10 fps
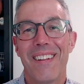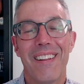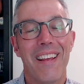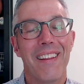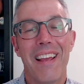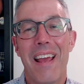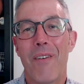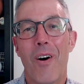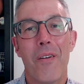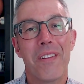They, they have
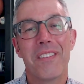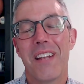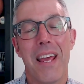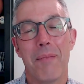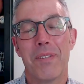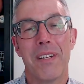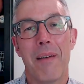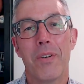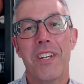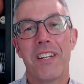all these names, and I
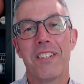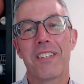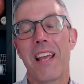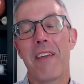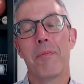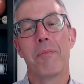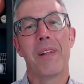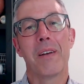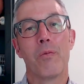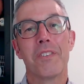wish they just gave them
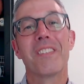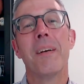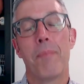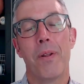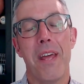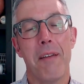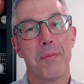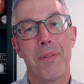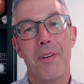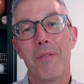like real simple names,
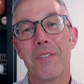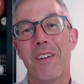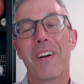but they're always a little